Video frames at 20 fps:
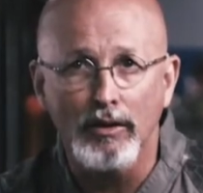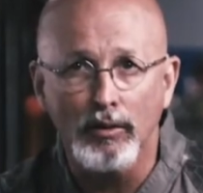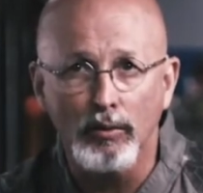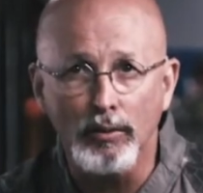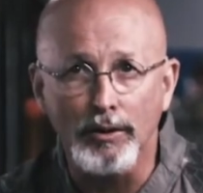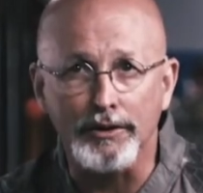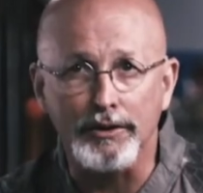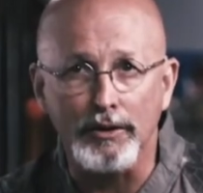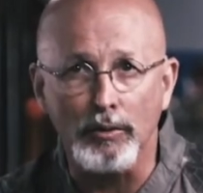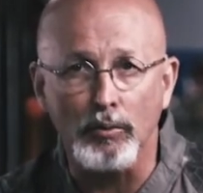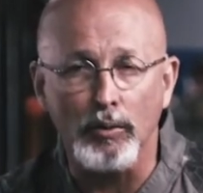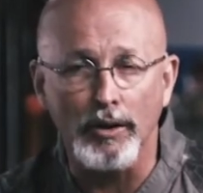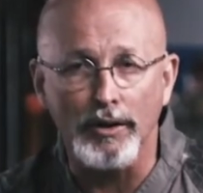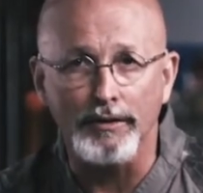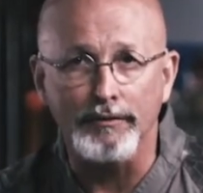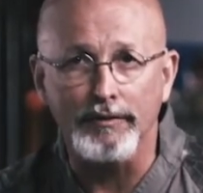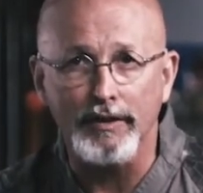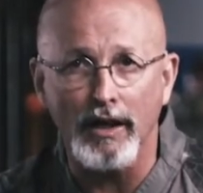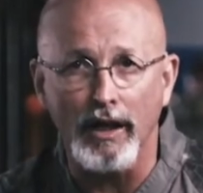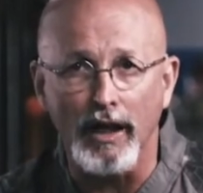with the
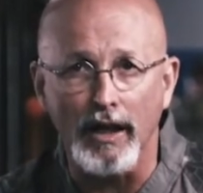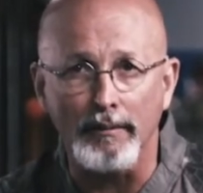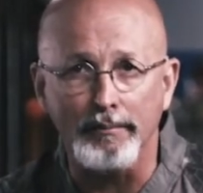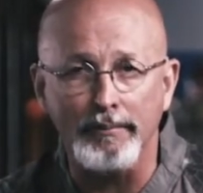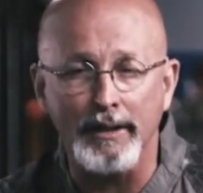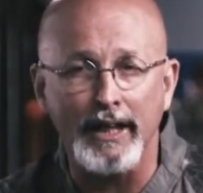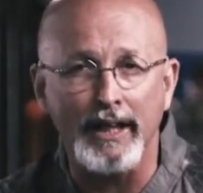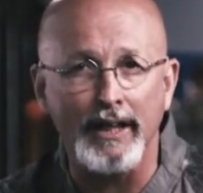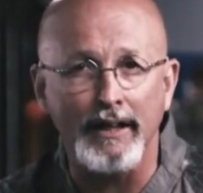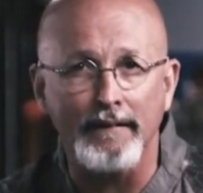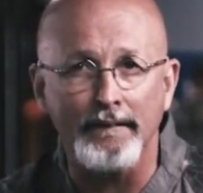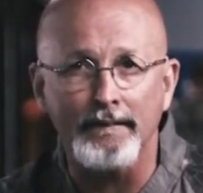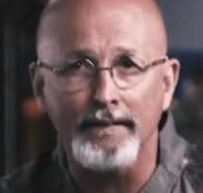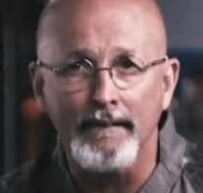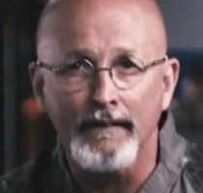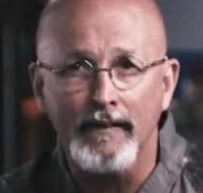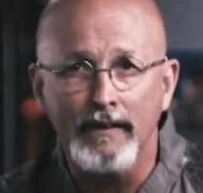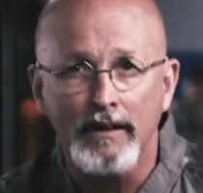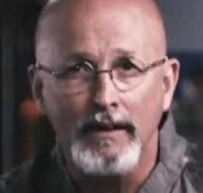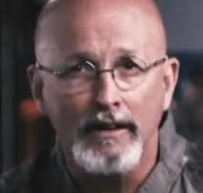Word of God. Man,
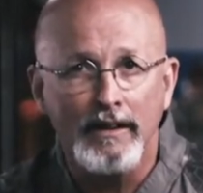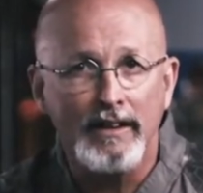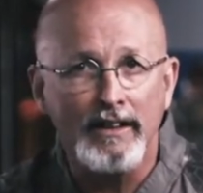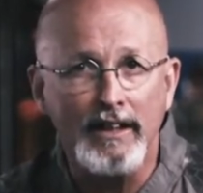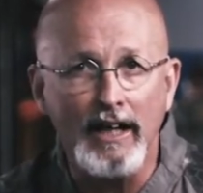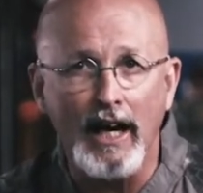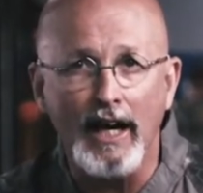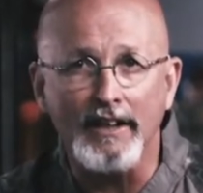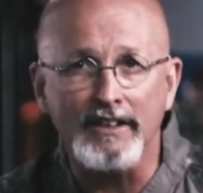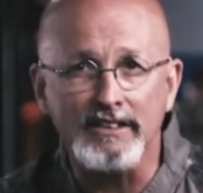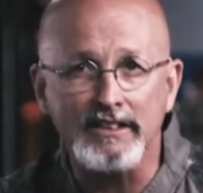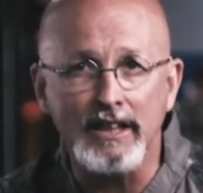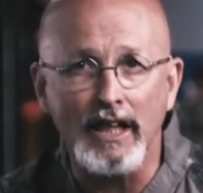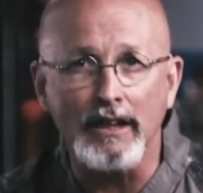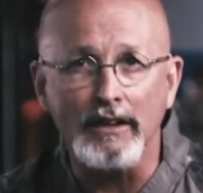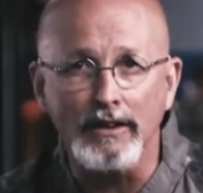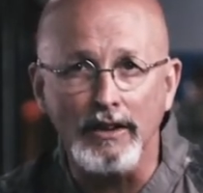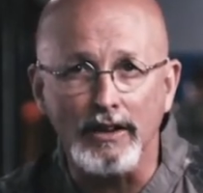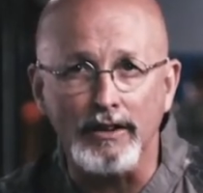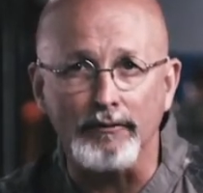God is
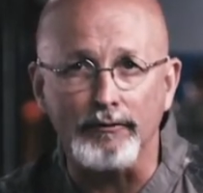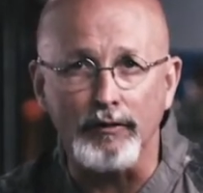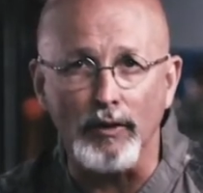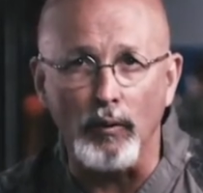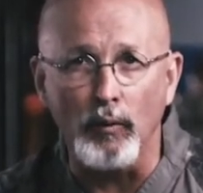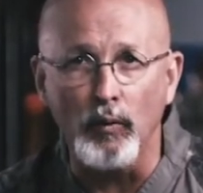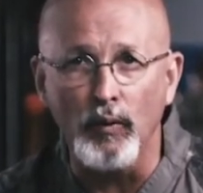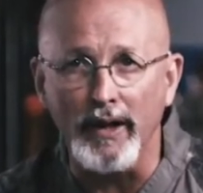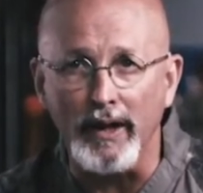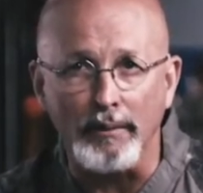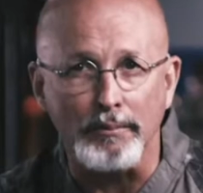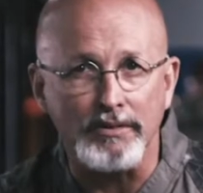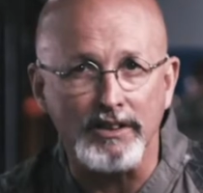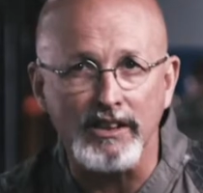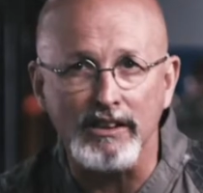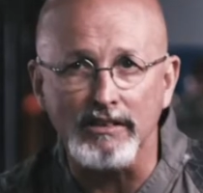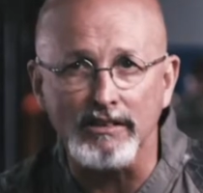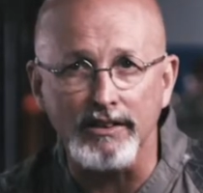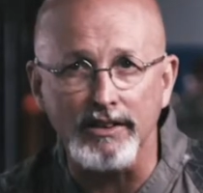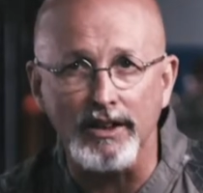not looking for wimps.
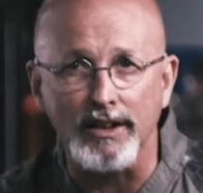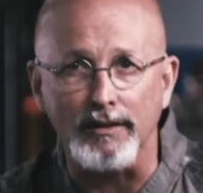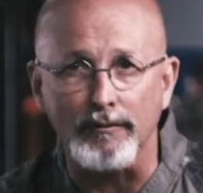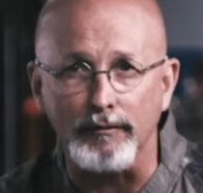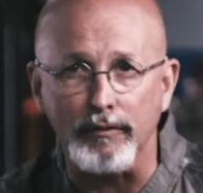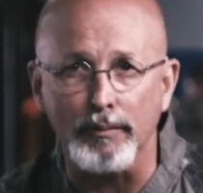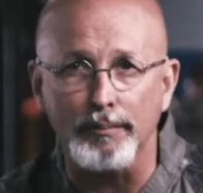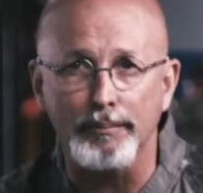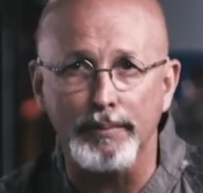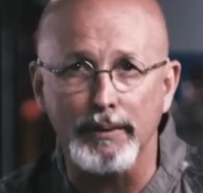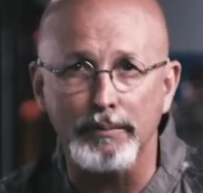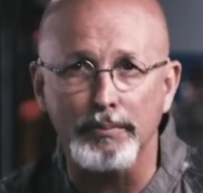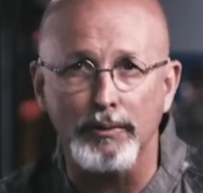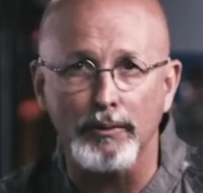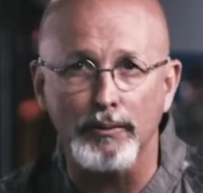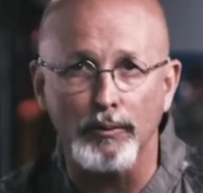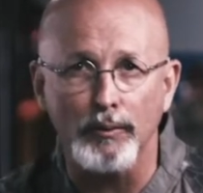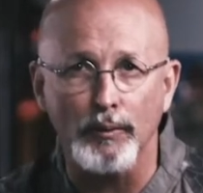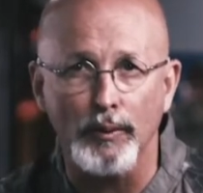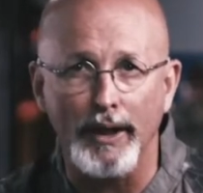He's looking for
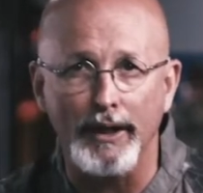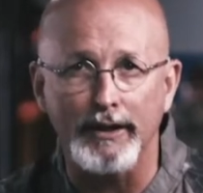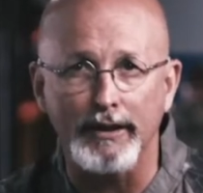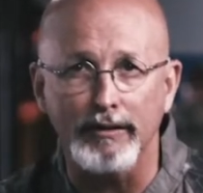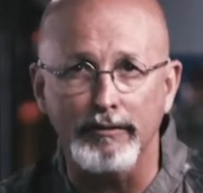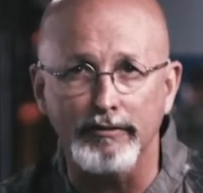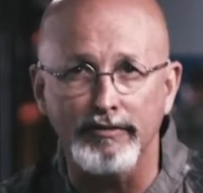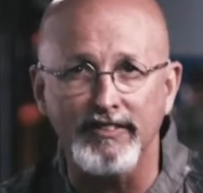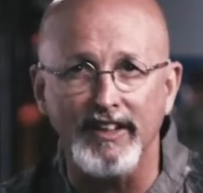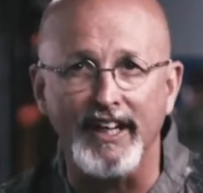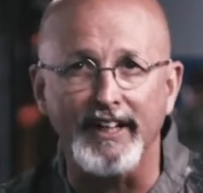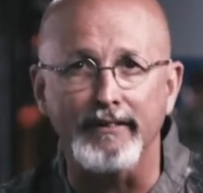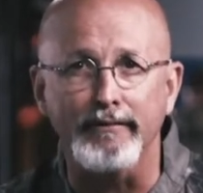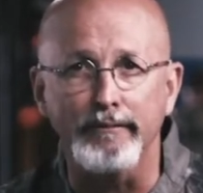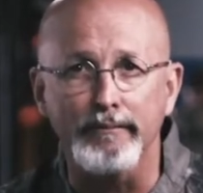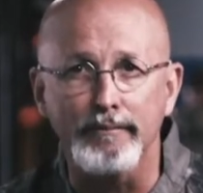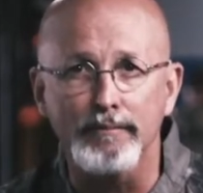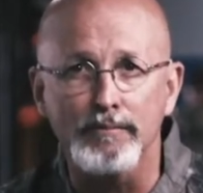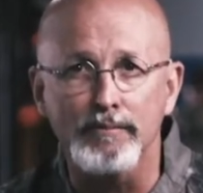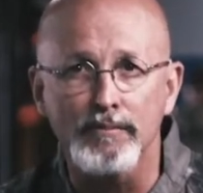people ready to fight.
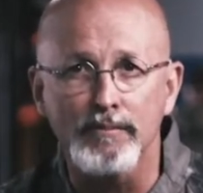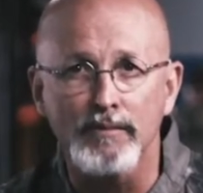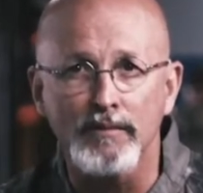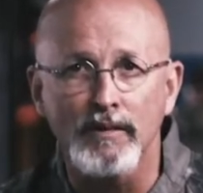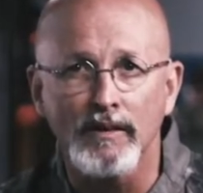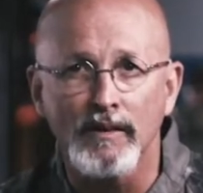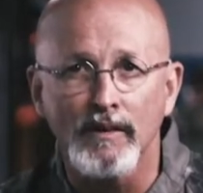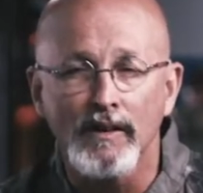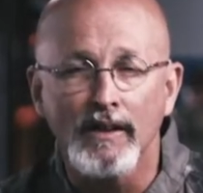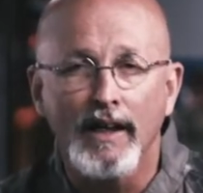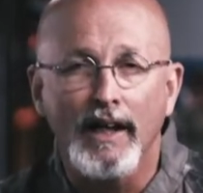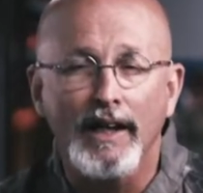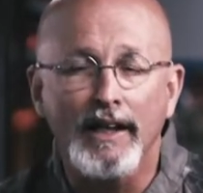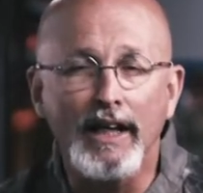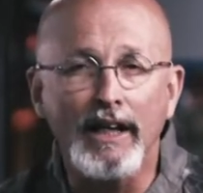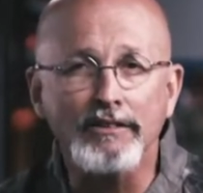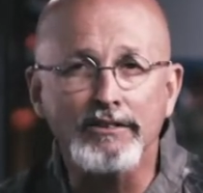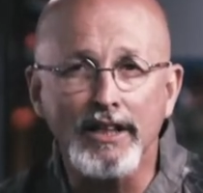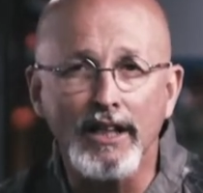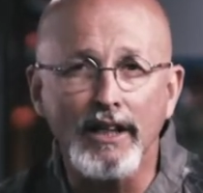
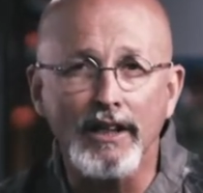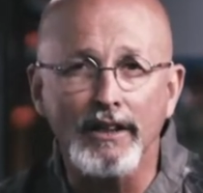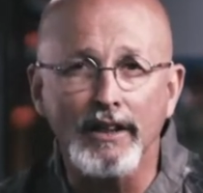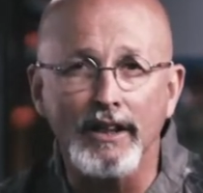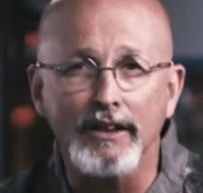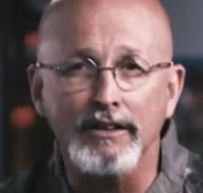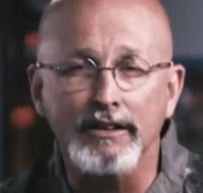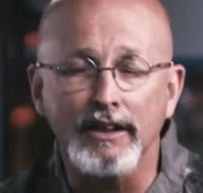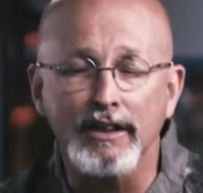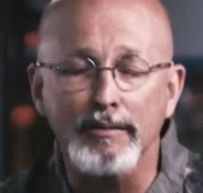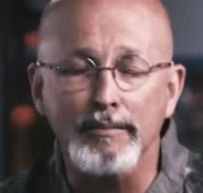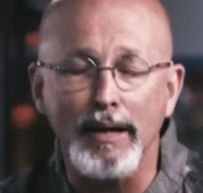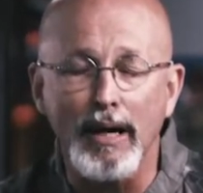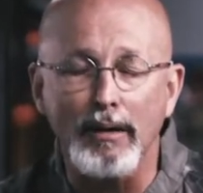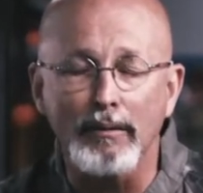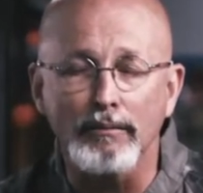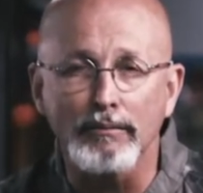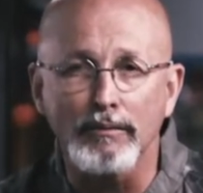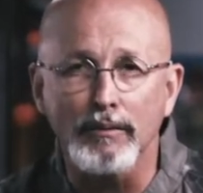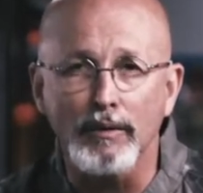And I'll tell you another thing about